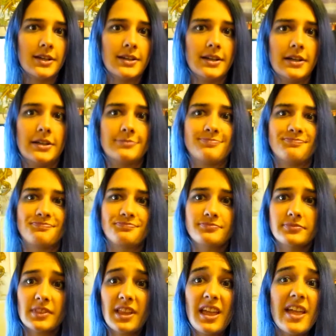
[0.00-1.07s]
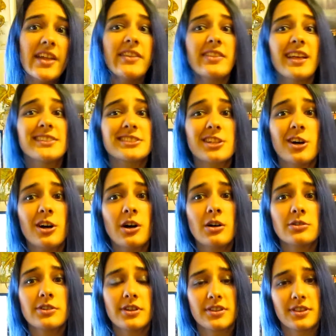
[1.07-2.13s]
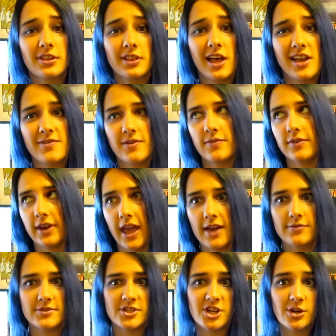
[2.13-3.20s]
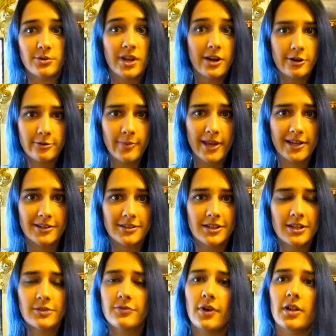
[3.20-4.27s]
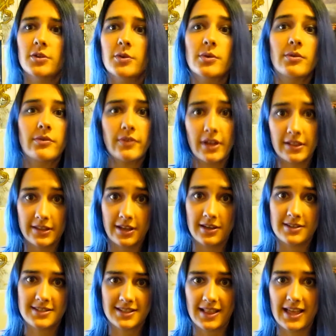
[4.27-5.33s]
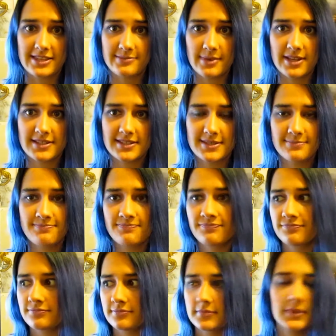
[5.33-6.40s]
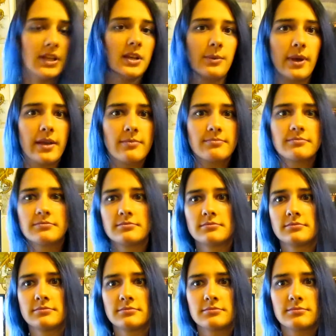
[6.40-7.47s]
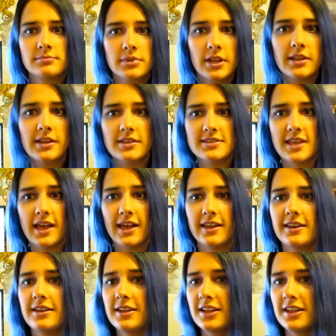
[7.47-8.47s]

And that's called The Life of an Average Yotaran Male, following one of Eliana's classmates. Anyway, plug aside.